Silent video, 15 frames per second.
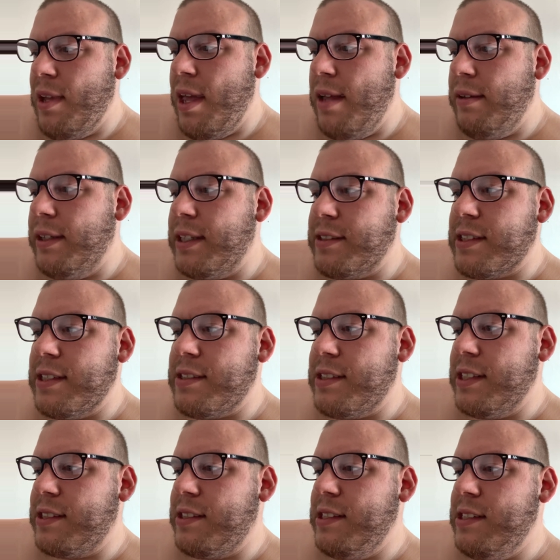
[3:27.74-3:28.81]
like I said,
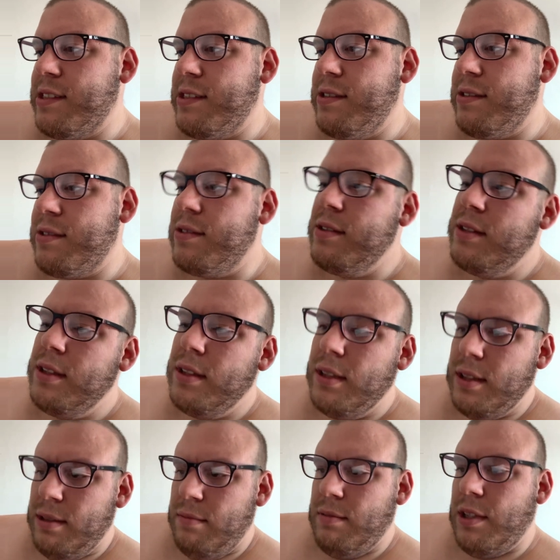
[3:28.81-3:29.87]
6 seasons,
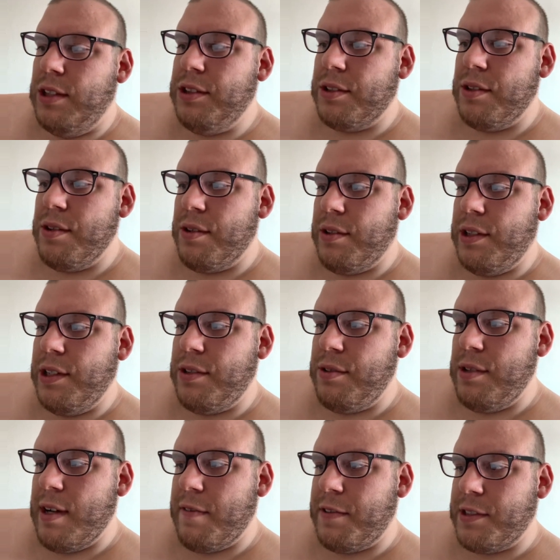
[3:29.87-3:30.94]

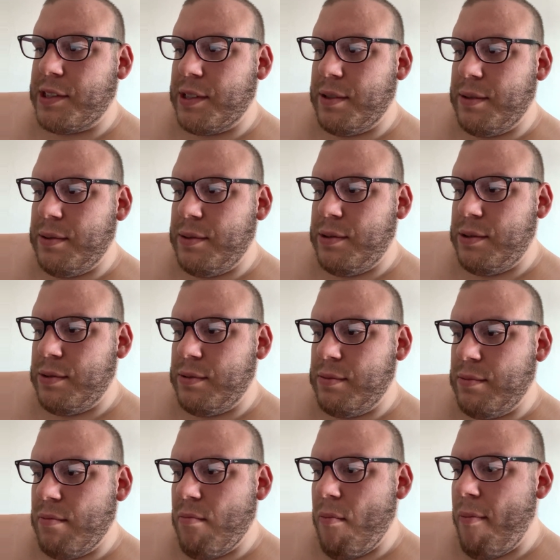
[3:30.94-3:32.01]
132 episodes.
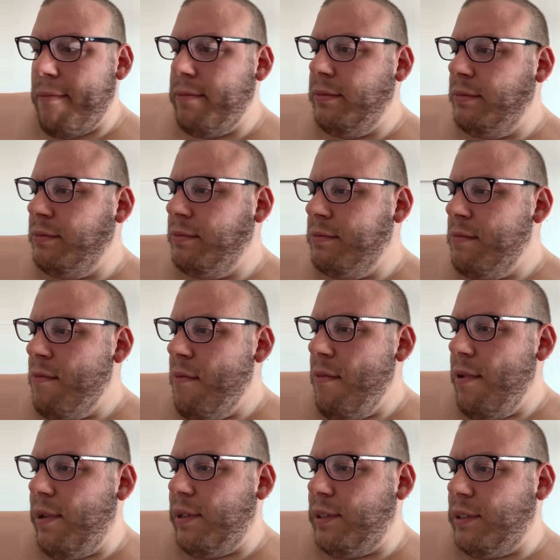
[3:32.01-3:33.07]

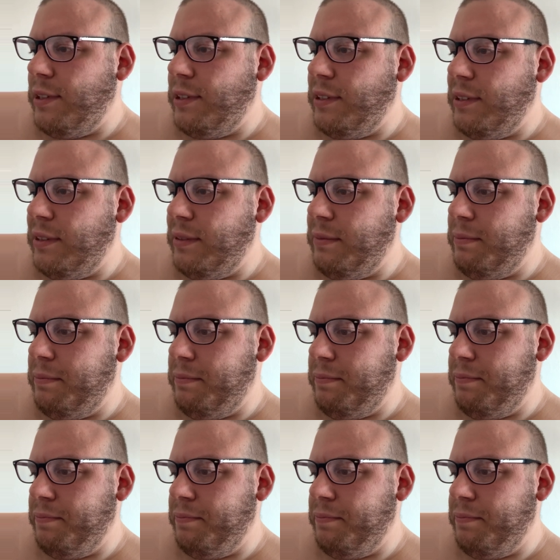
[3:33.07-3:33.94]
Um,